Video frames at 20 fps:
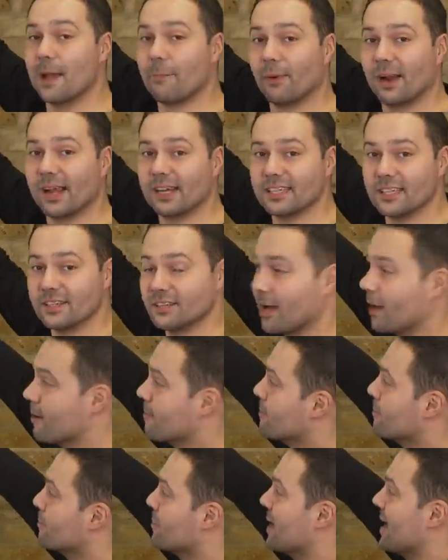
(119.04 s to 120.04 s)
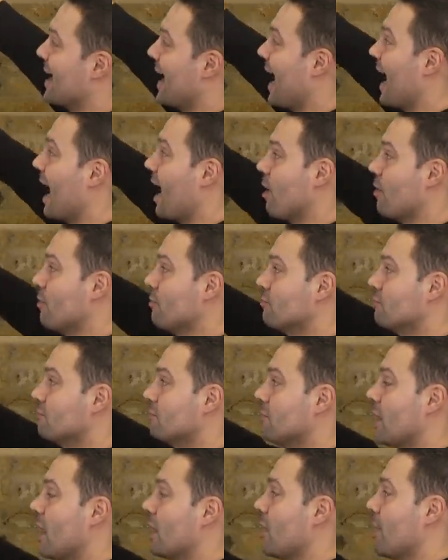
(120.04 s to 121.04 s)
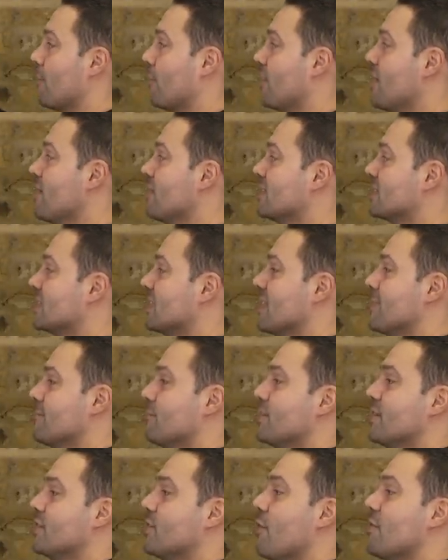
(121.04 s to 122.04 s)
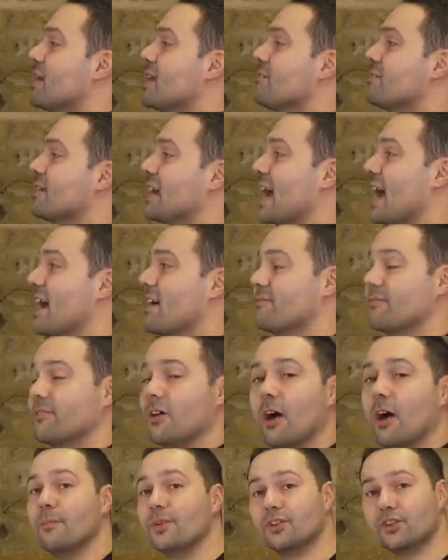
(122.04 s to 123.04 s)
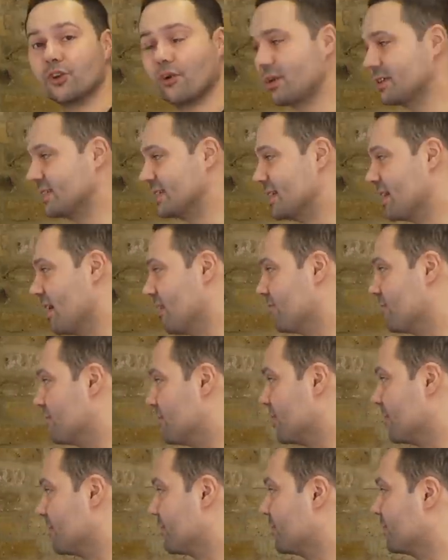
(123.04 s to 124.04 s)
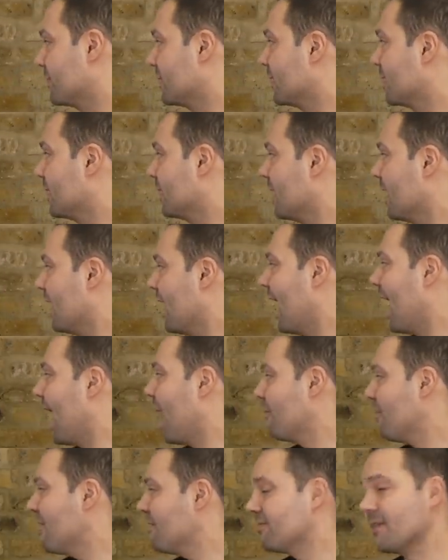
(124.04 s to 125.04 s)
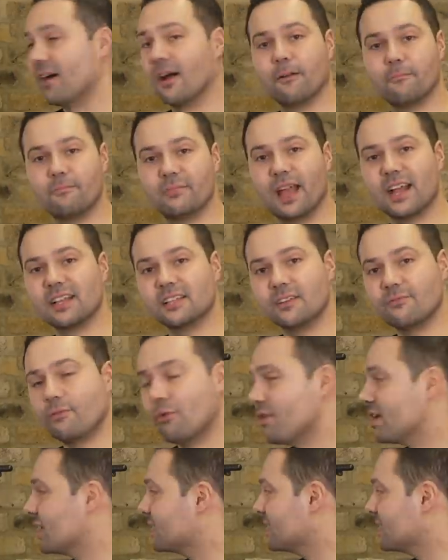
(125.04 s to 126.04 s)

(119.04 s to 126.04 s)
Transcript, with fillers: get Brexit done, but now, unlike previously, we don't even have majority government. However, as I've already